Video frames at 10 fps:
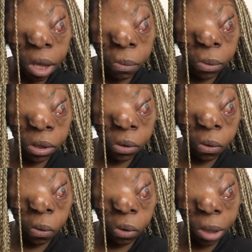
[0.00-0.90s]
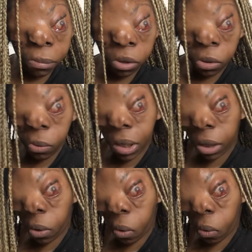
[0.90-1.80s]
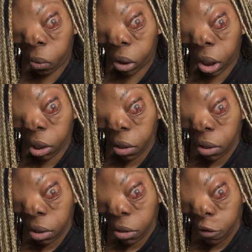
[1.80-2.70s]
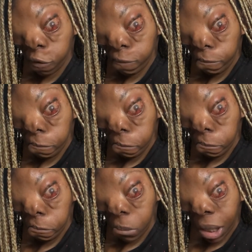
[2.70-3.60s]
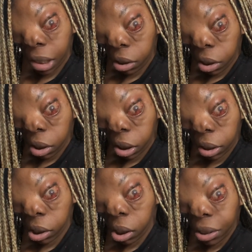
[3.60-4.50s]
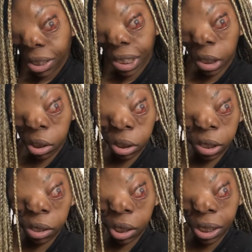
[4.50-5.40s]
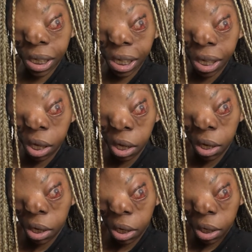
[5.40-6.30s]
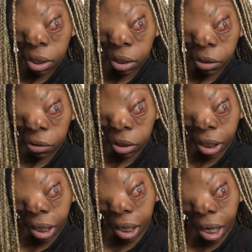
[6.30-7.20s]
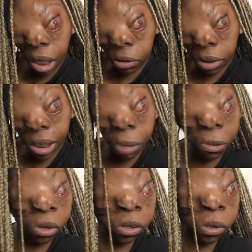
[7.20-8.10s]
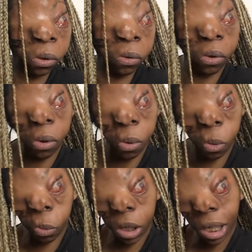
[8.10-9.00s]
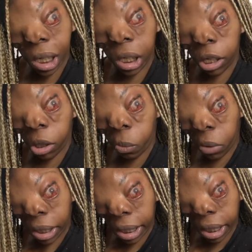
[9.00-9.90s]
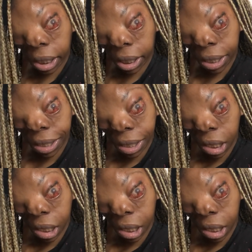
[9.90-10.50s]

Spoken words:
what's it called? I'm not sure what it's called. Like, is it thick? Is it thin? That kind of thing. I'm not sure what the English word is.